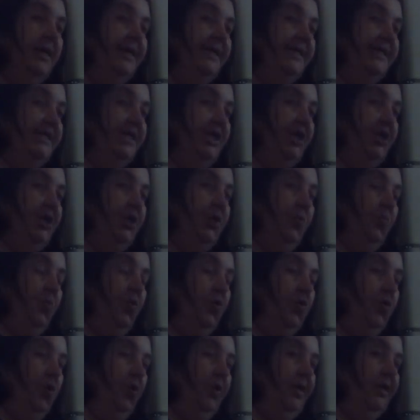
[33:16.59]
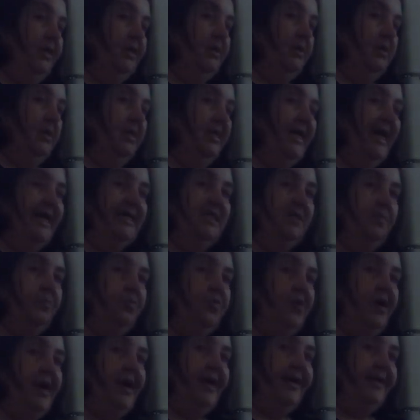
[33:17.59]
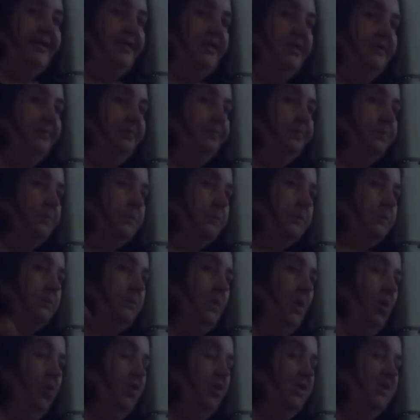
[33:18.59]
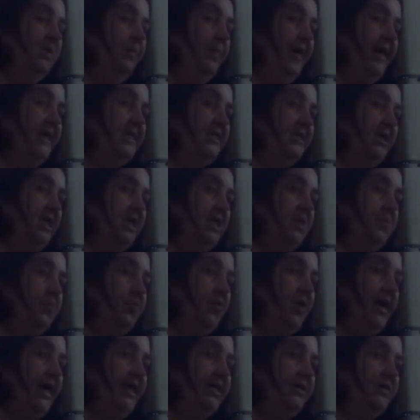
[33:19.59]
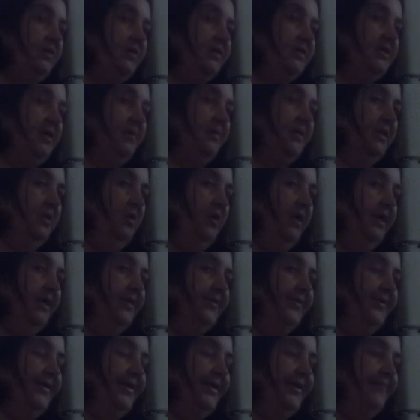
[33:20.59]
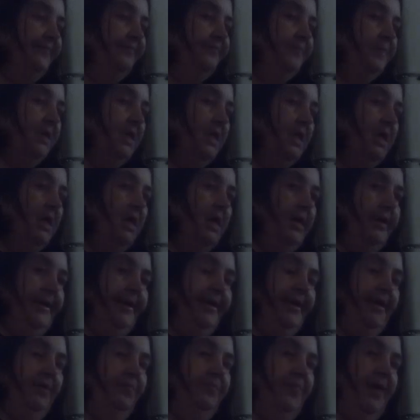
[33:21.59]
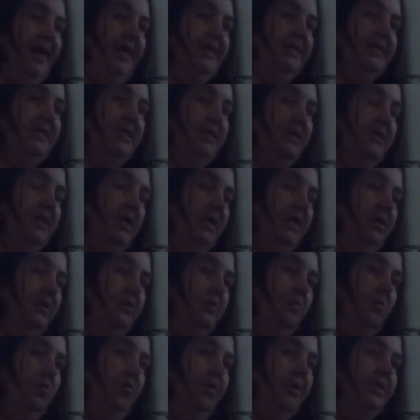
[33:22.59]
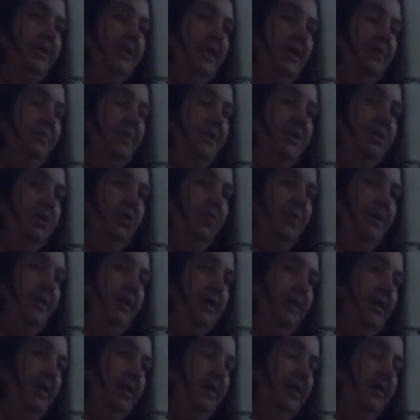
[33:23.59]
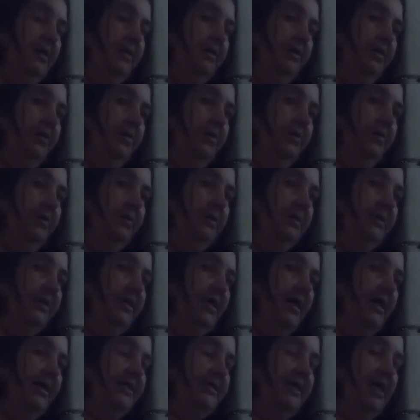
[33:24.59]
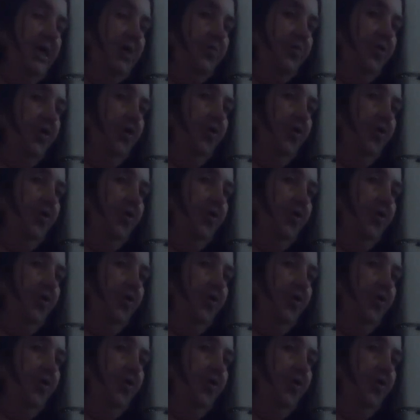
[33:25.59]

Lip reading: So we'll call it NASA pranks or SpaceX pranks or something like that. And basically, what they'd be doing, you stars aren't